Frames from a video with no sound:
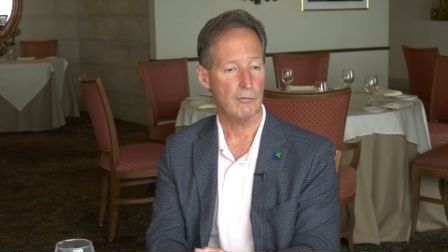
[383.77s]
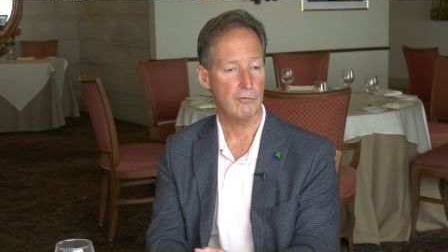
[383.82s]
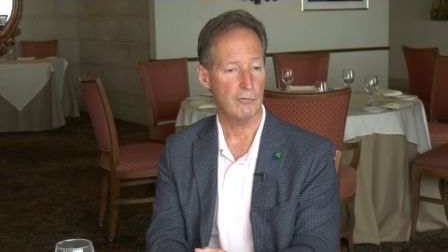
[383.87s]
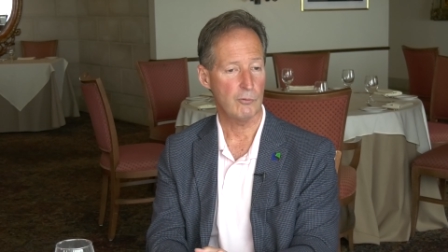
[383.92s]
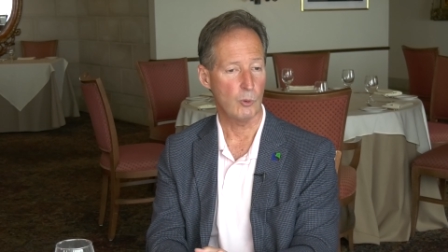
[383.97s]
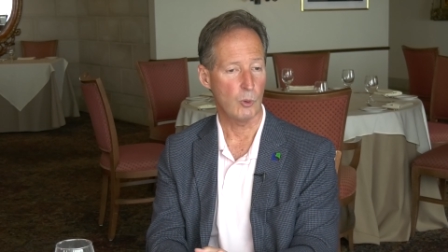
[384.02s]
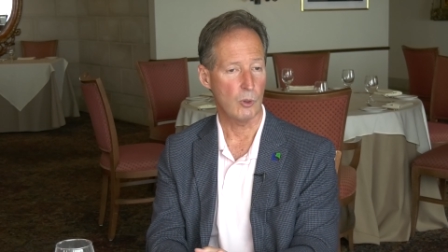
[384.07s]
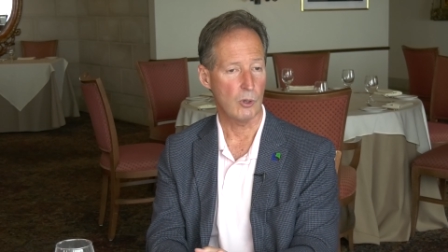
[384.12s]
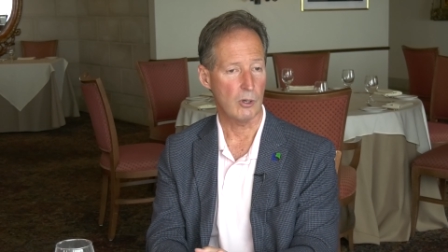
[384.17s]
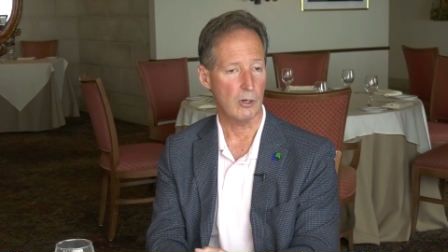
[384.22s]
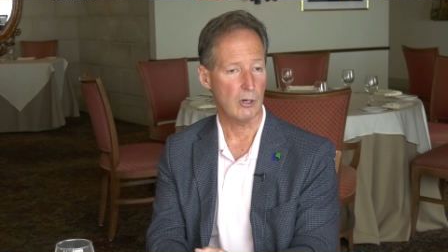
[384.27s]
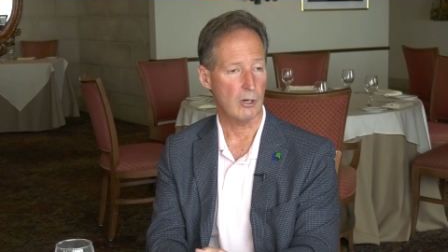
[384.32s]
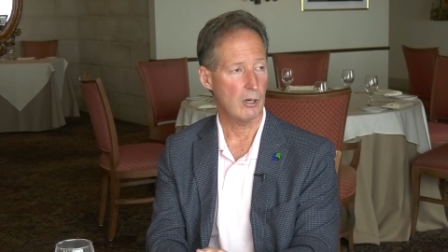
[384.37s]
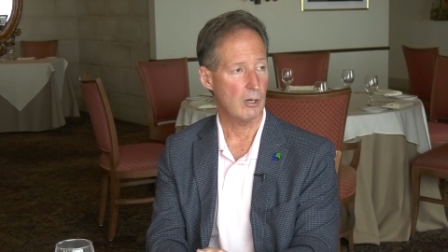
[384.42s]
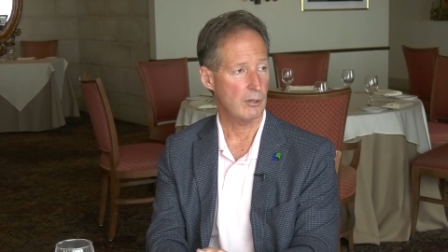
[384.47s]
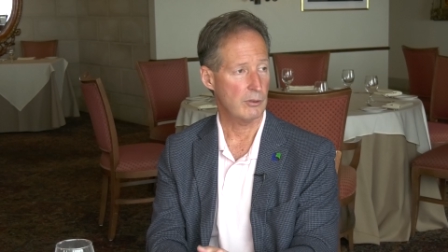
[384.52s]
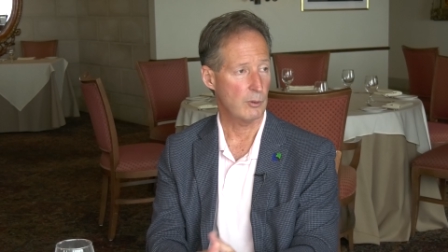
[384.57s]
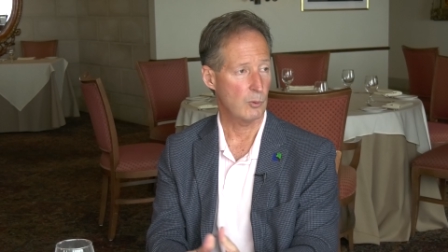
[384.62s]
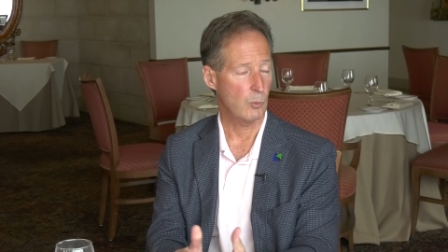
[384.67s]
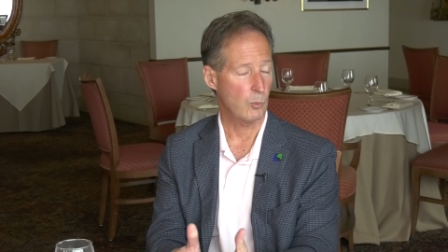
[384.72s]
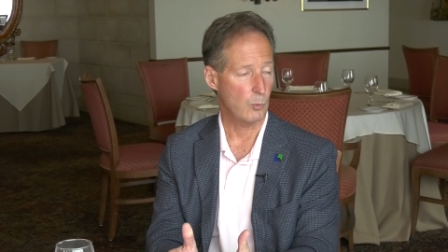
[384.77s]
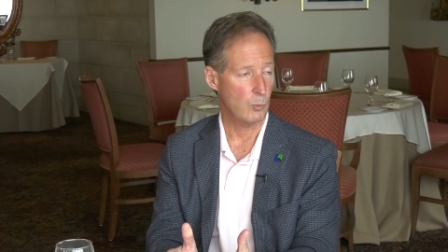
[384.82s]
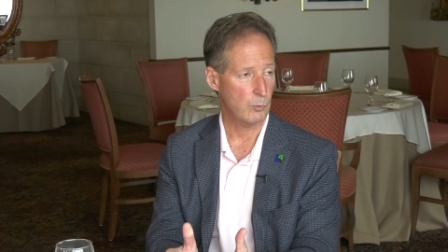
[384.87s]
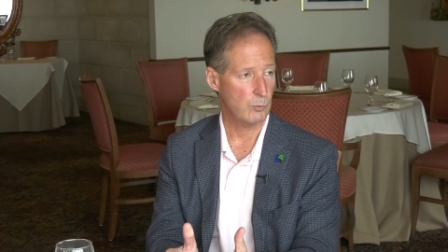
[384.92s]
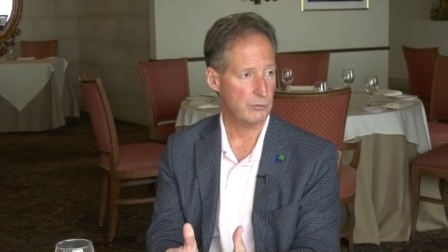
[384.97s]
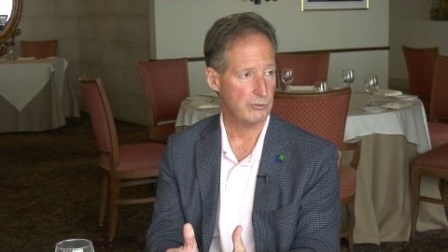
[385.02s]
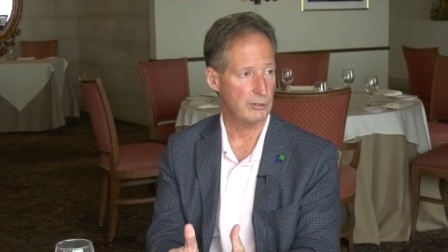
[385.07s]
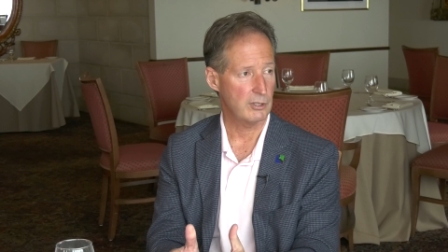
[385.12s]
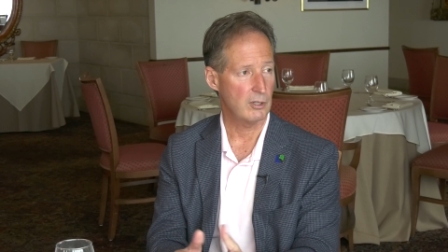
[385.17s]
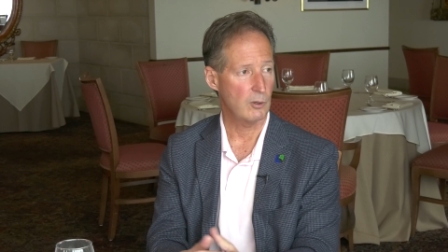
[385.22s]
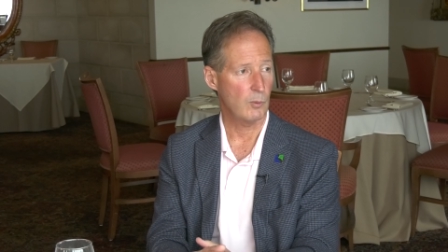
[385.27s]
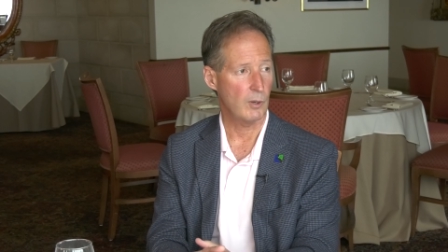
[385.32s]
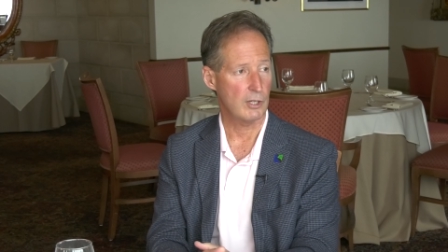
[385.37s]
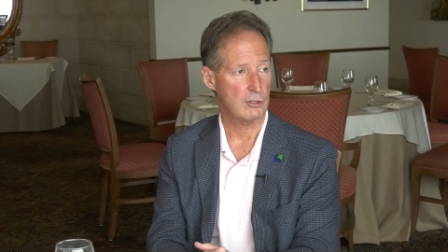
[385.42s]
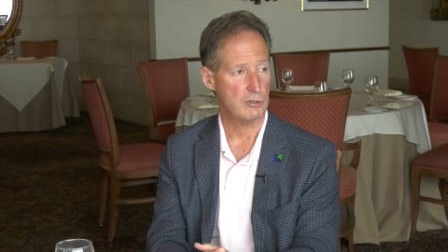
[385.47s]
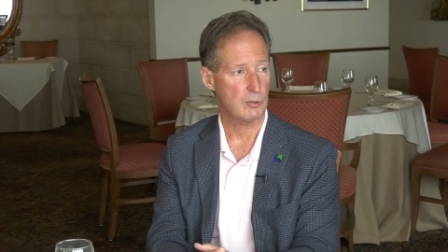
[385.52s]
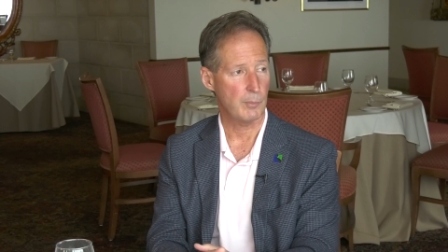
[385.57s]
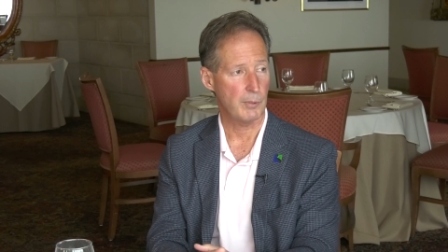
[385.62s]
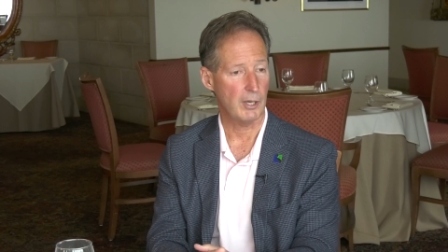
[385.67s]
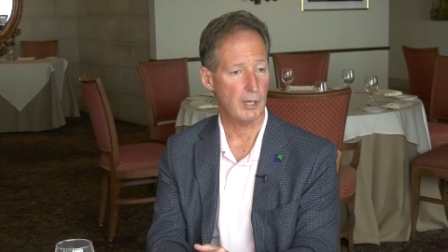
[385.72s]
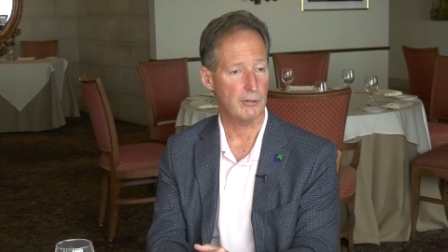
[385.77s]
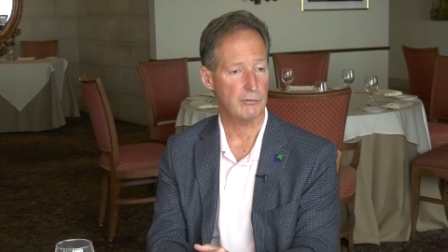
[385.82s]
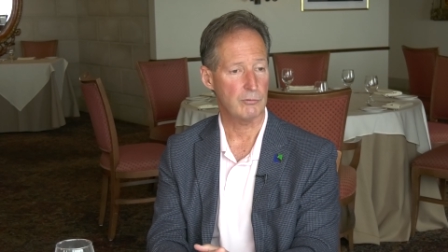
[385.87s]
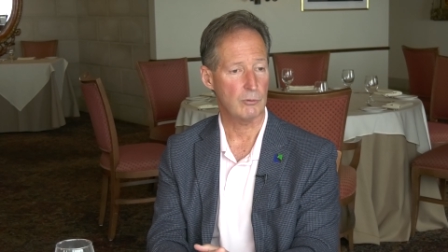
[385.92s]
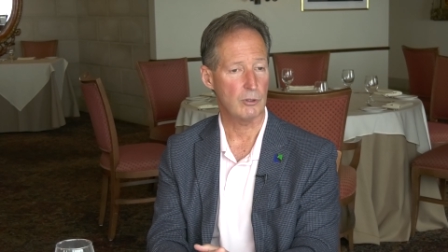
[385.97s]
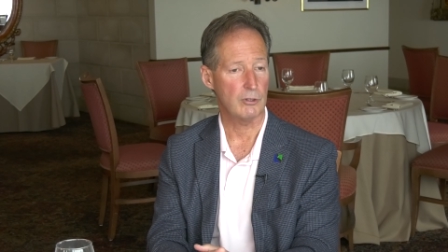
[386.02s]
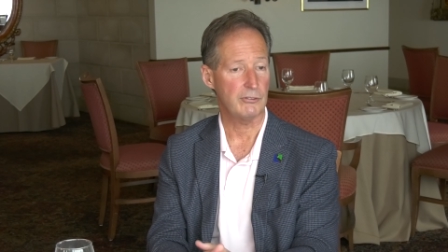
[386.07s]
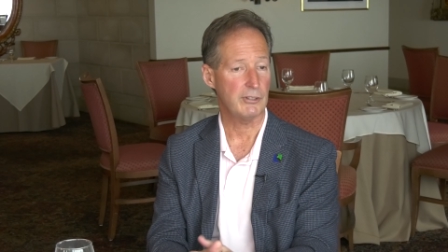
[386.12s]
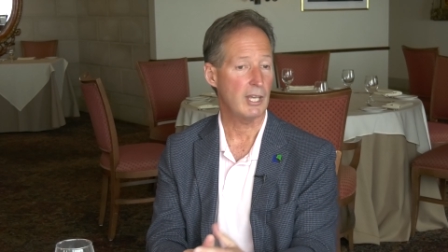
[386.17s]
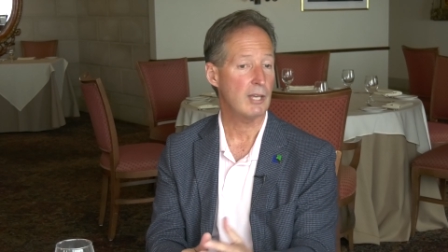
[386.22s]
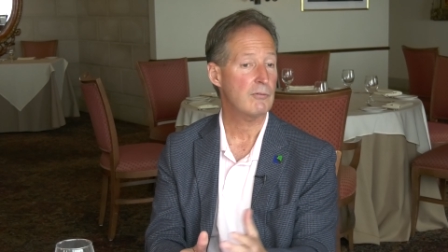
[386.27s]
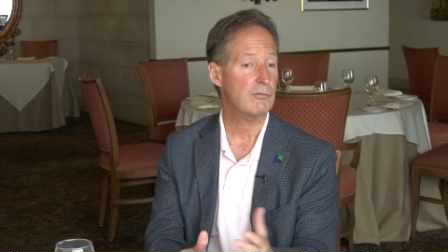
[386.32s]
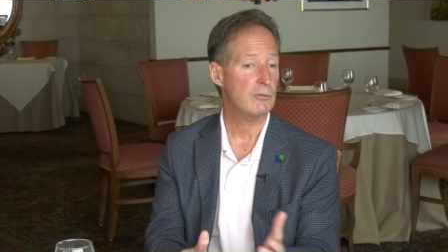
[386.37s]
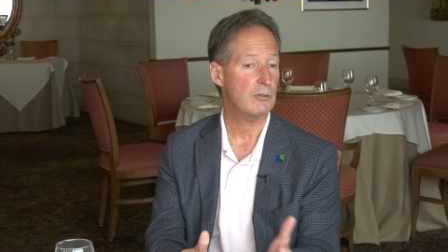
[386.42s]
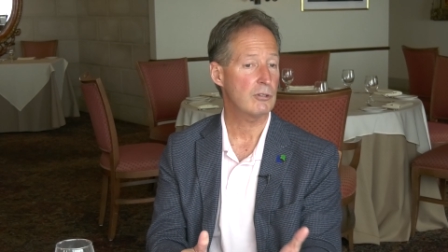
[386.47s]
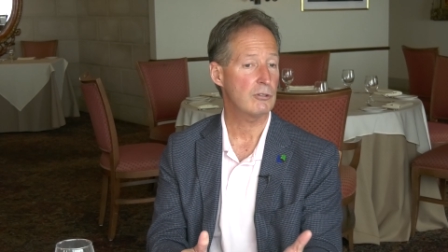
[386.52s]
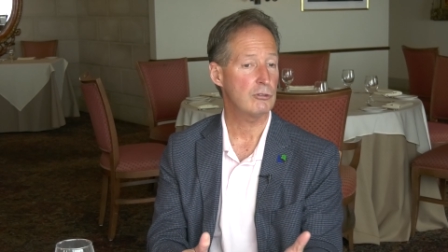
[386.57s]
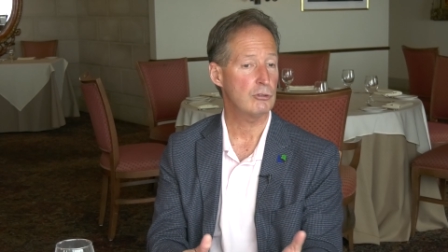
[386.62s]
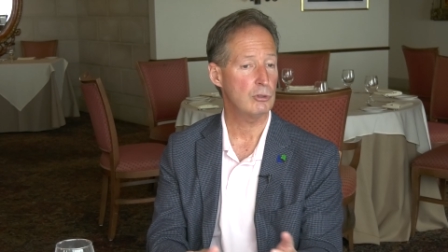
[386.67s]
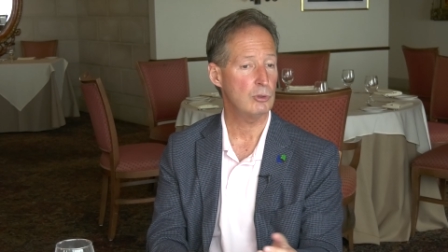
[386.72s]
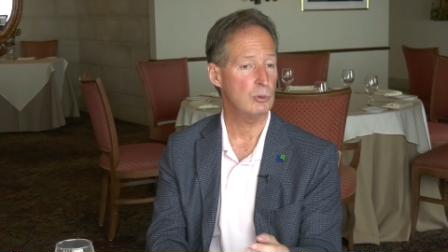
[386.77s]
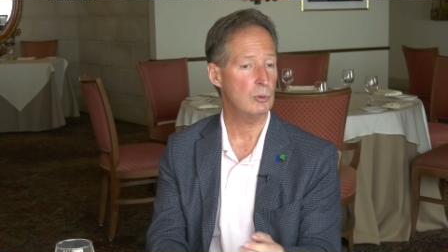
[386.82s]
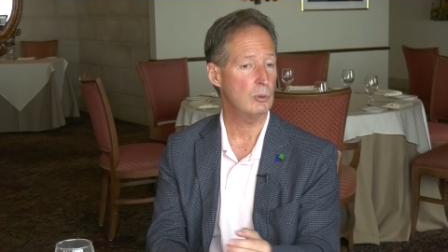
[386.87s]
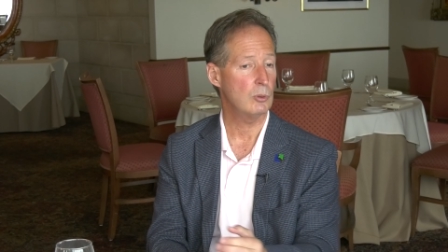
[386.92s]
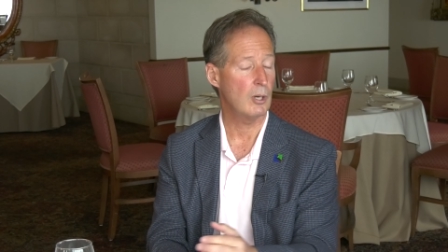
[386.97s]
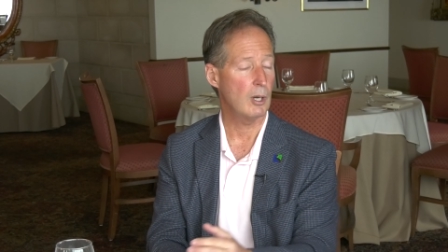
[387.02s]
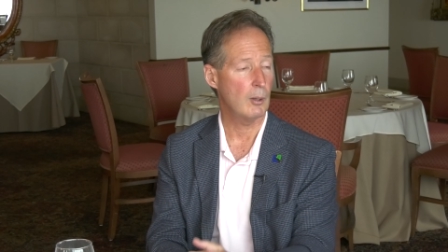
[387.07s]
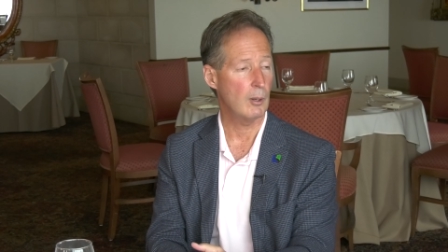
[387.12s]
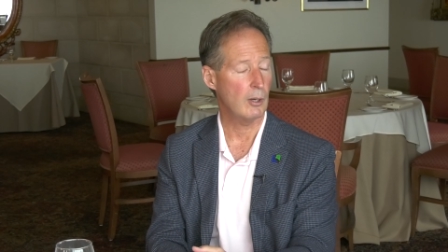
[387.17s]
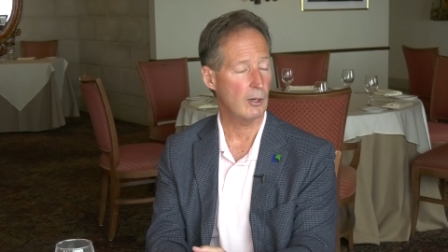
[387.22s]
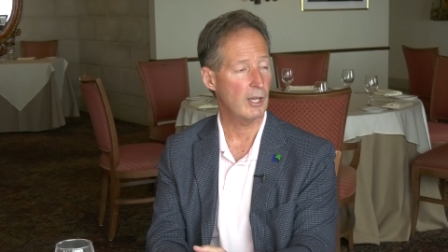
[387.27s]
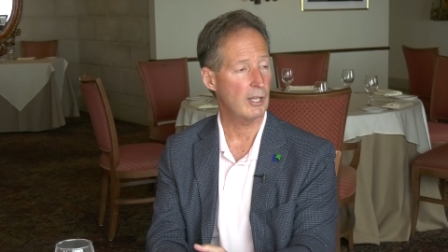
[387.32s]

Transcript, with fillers: for the city of Rancho Palos Verdes and for the two uh,